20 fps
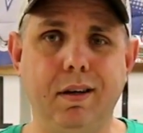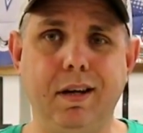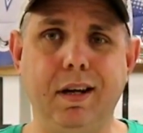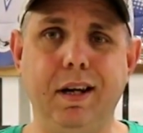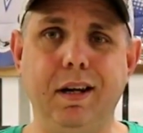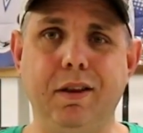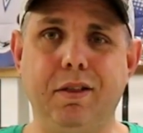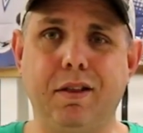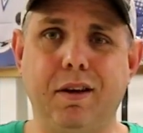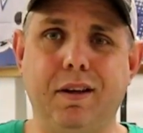
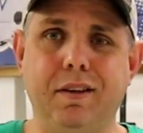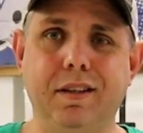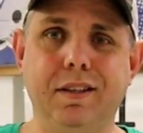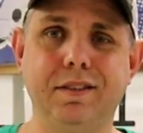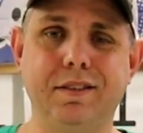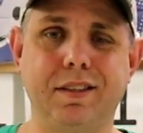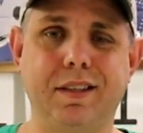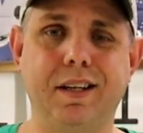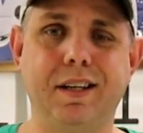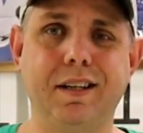Heath on
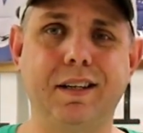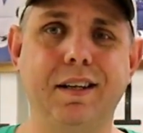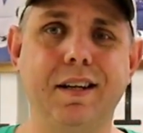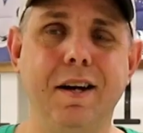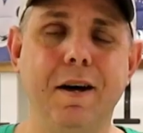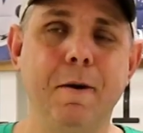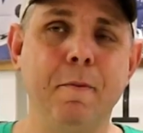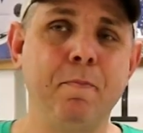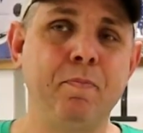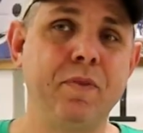this again.
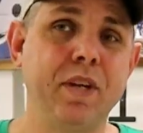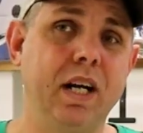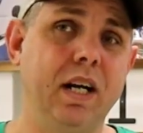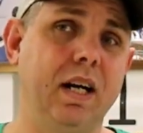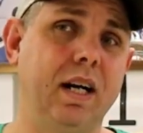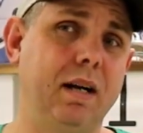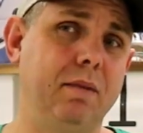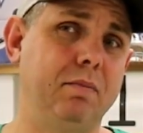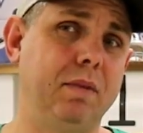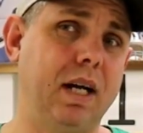
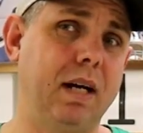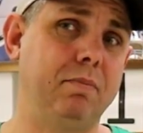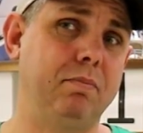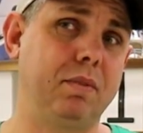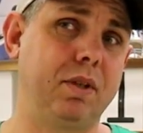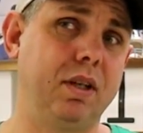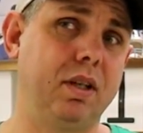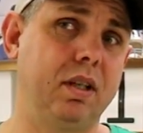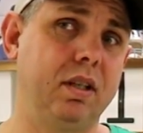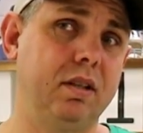Um,
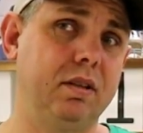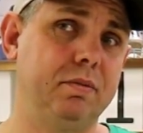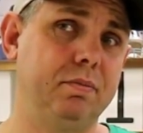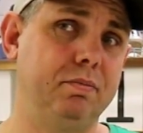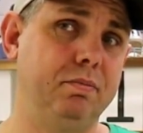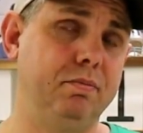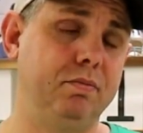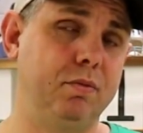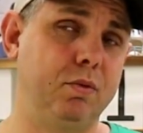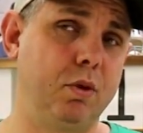I'm going
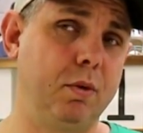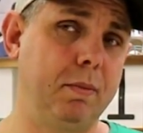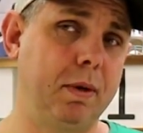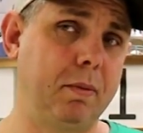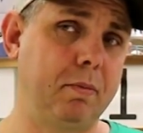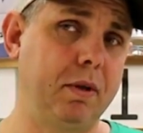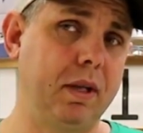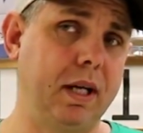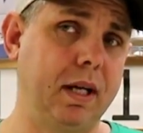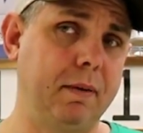to
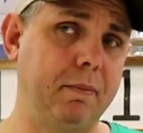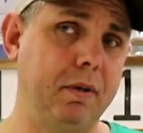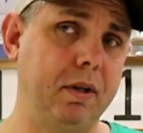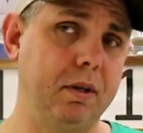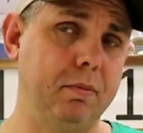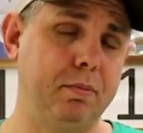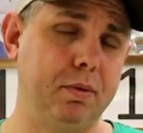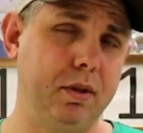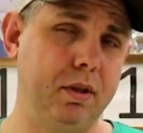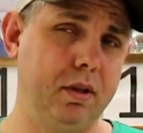remember that I'm
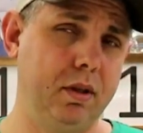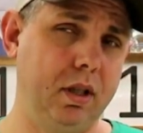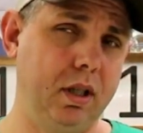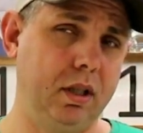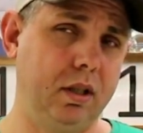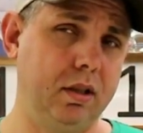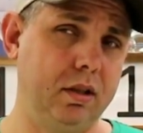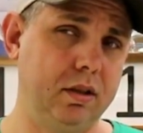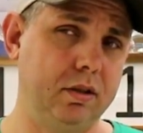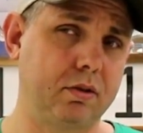going to put
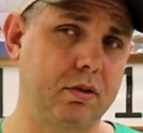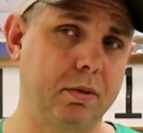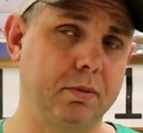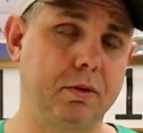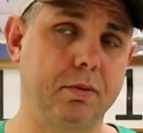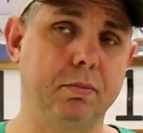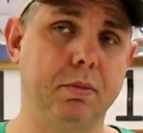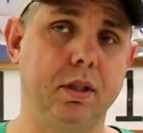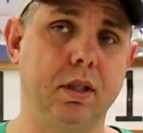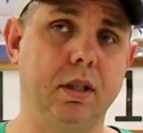in the
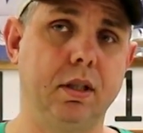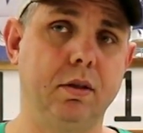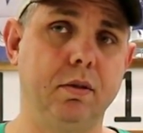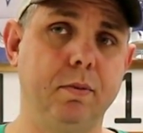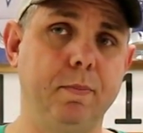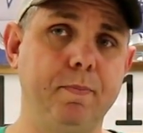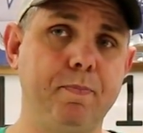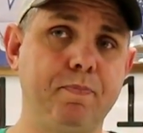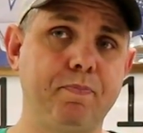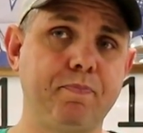description
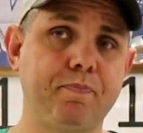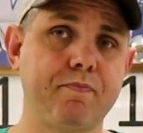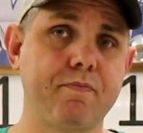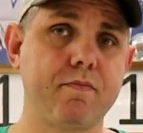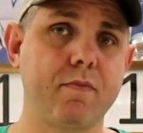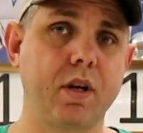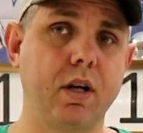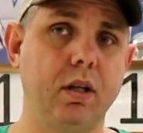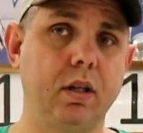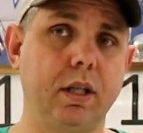below
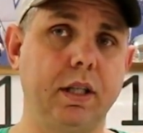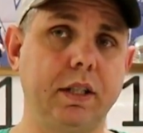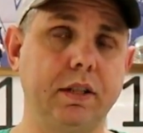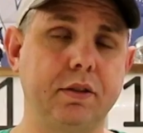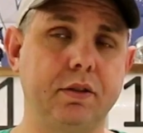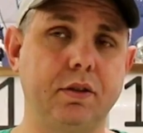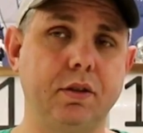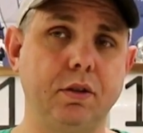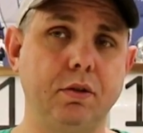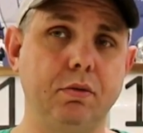
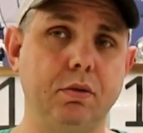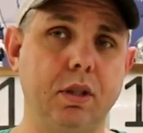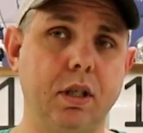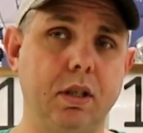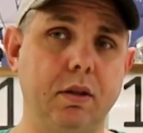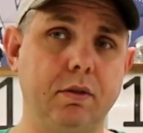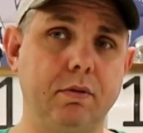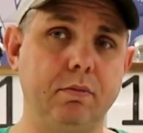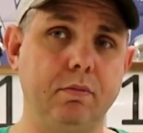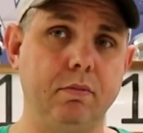links to
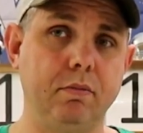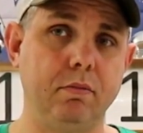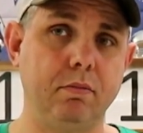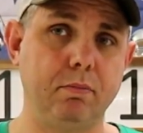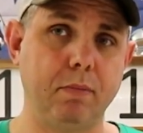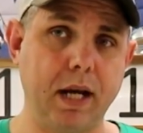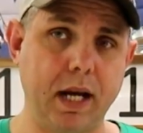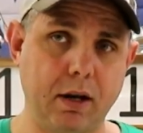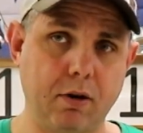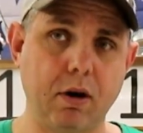uh,
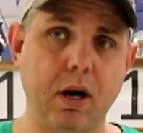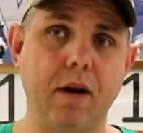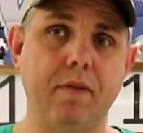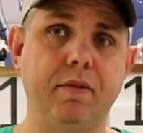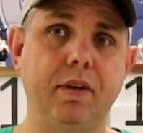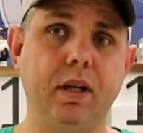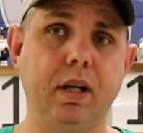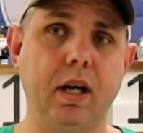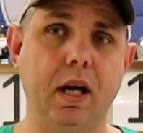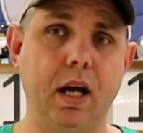
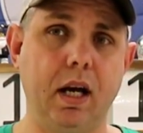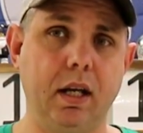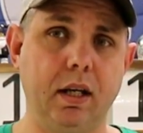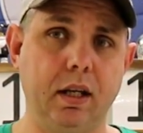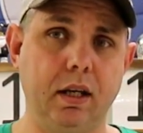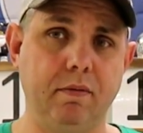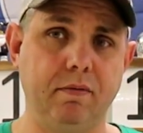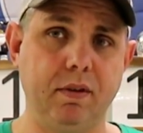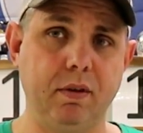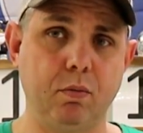Mancrafting
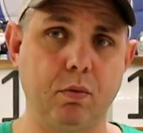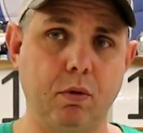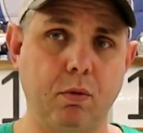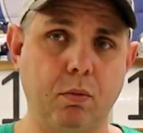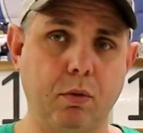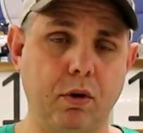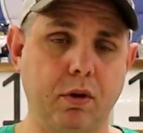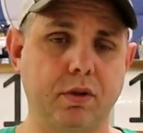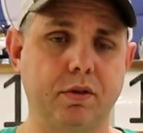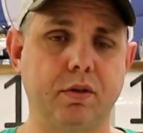and MB
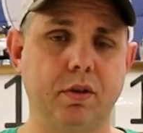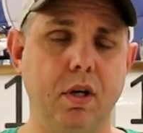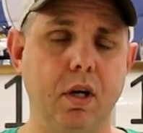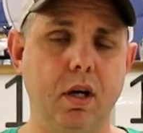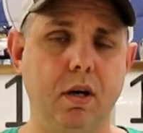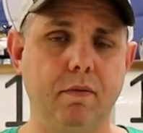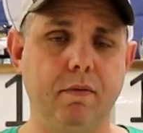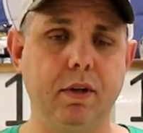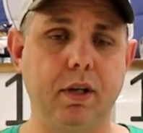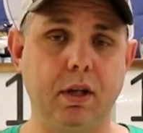Woodworks
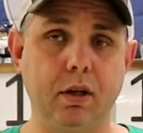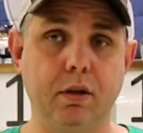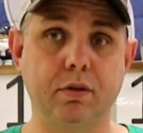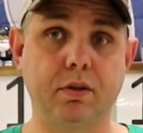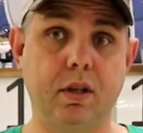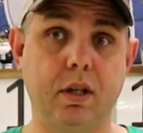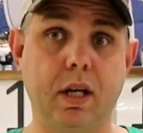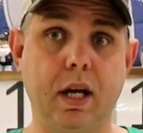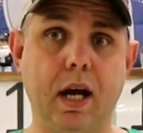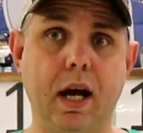
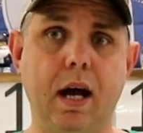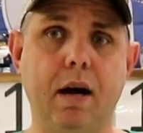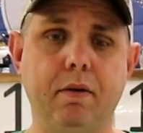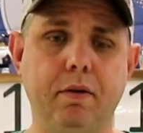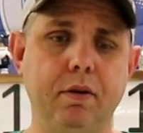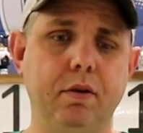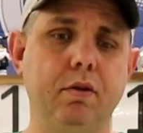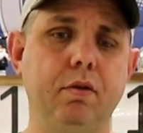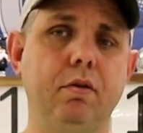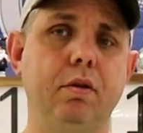videos on how
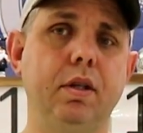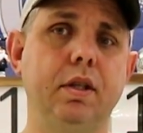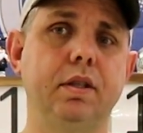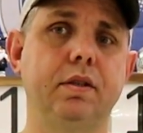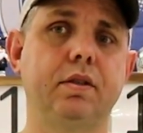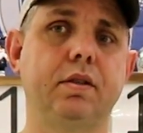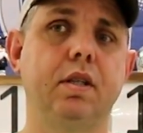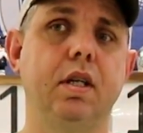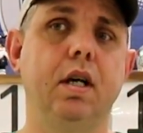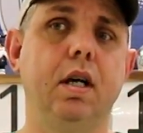to do
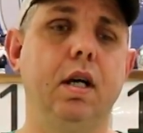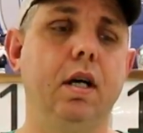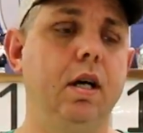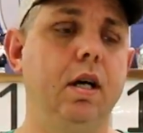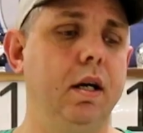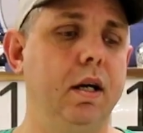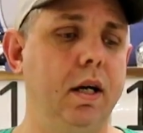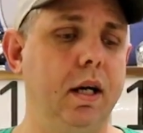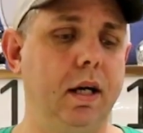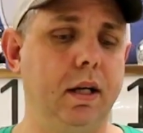this.
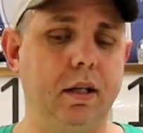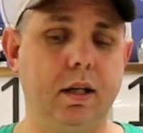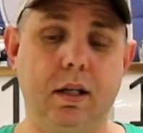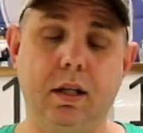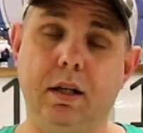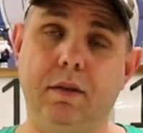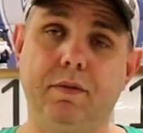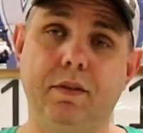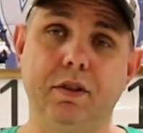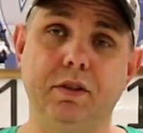And
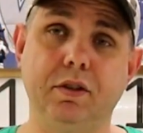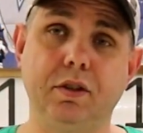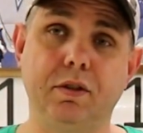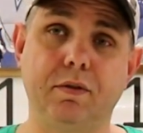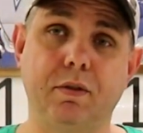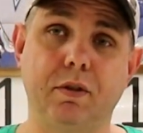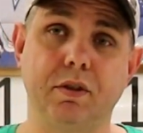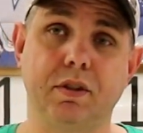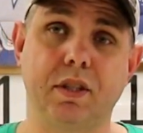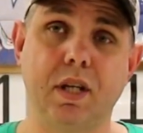uh, if this is
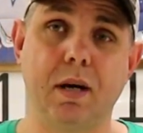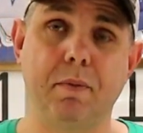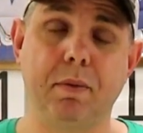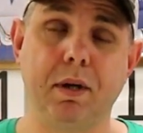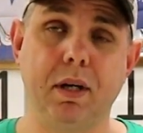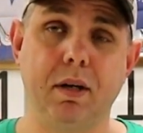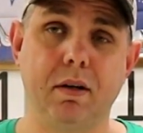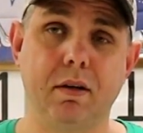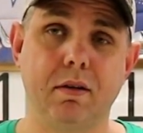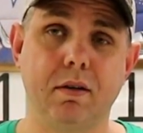your first time
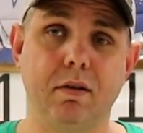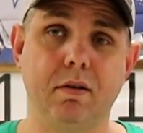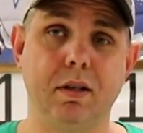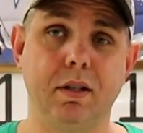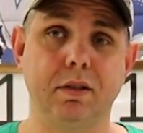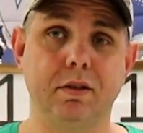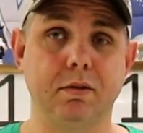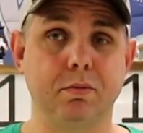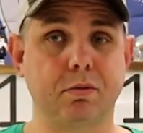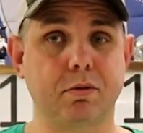here, go
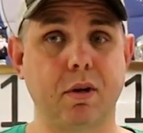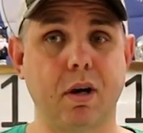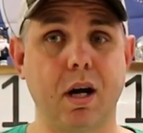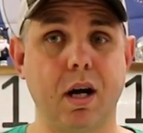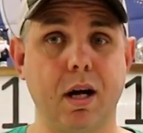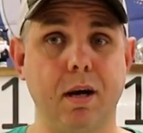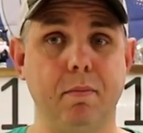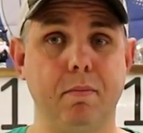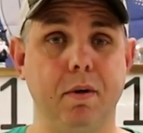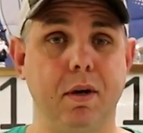ahead and
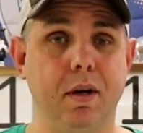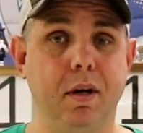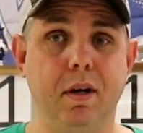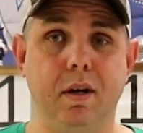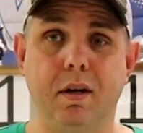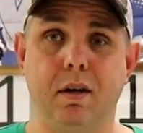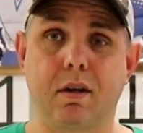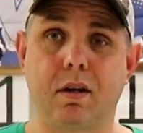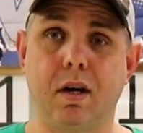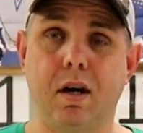subscribe,
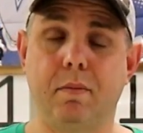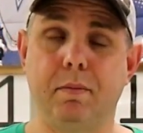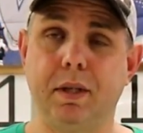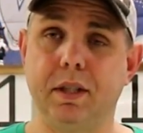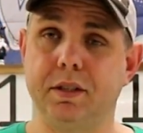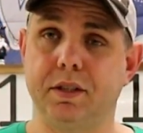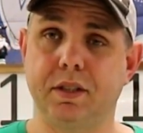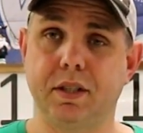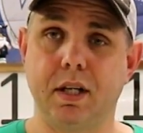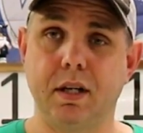
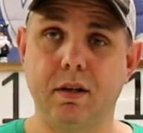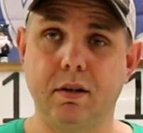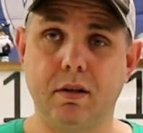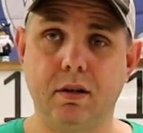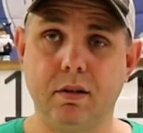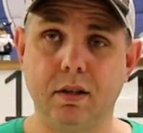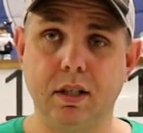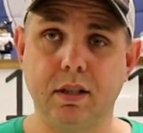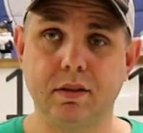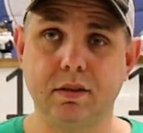comment, share, and
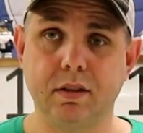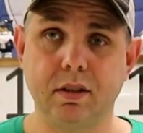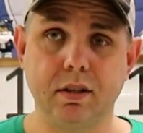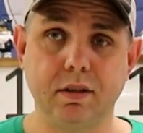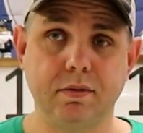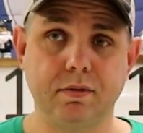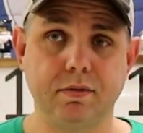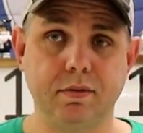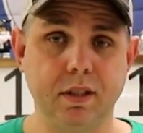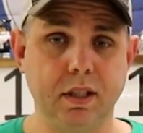all that
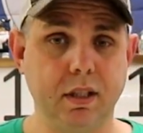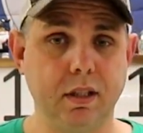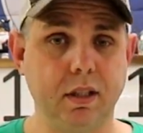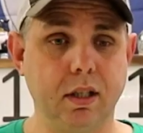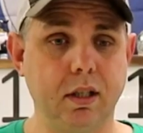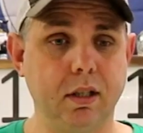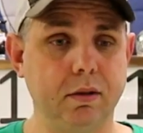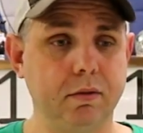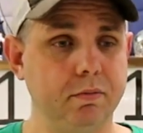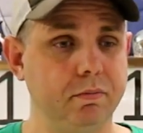stuff. And
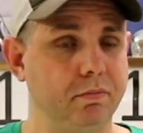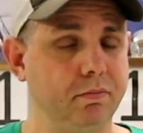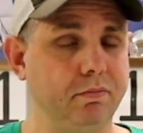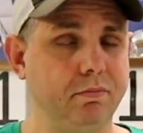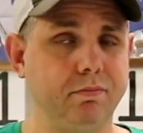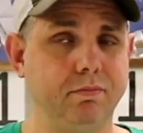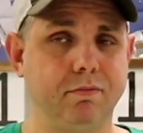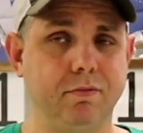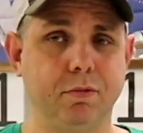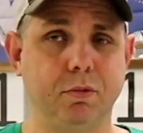uh,
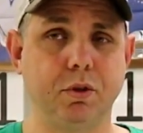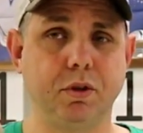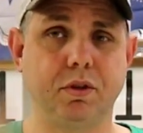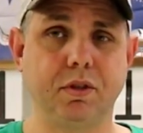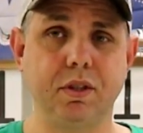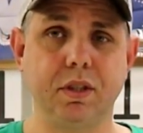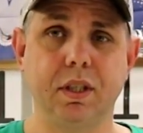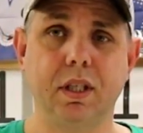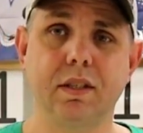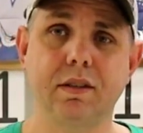we'll
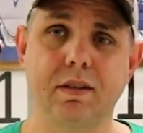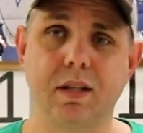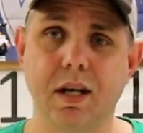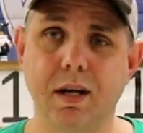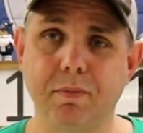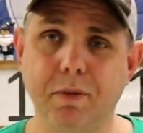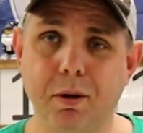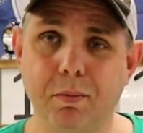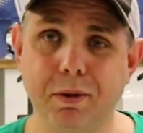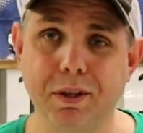see you next
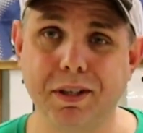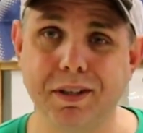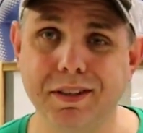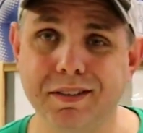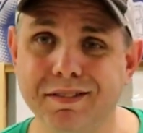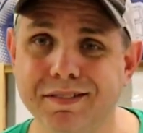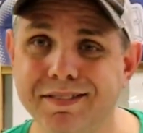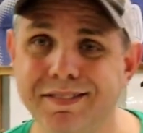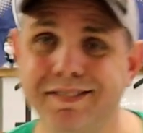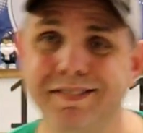time. Y'all be
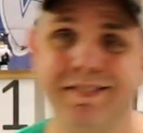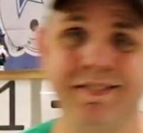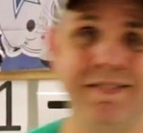good.